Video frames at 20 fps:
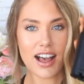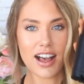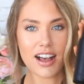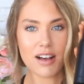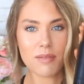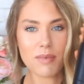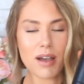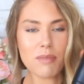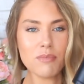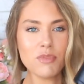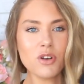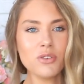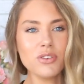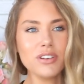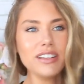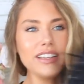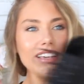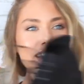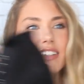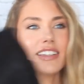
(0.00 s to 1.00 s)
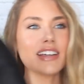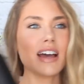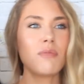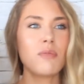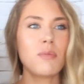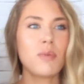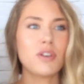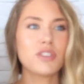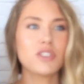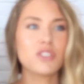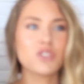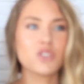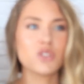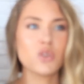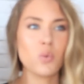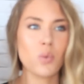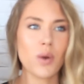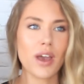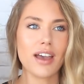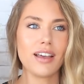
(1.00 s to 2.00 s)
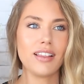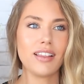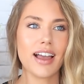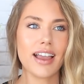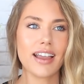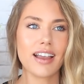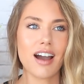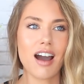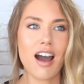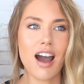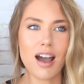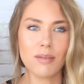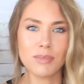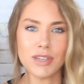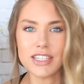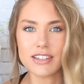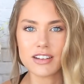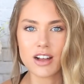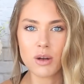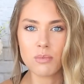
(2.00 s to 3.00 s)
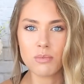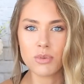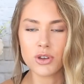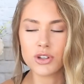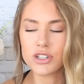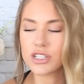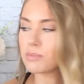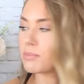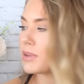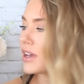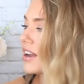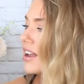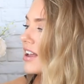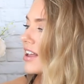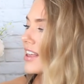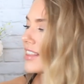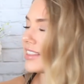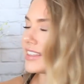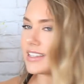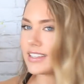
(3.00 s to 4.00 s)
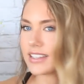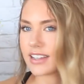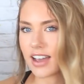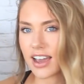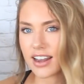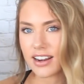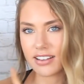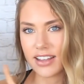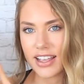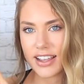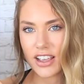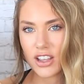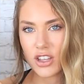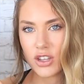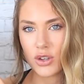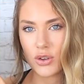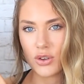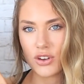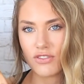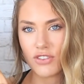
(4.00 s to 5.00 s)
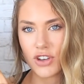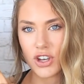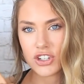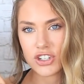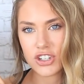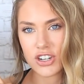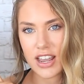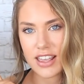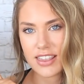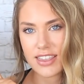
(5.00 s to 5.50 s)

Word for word: Um, I'm not really the type of person to wear like army style boots, but these are kind of like a cuter version,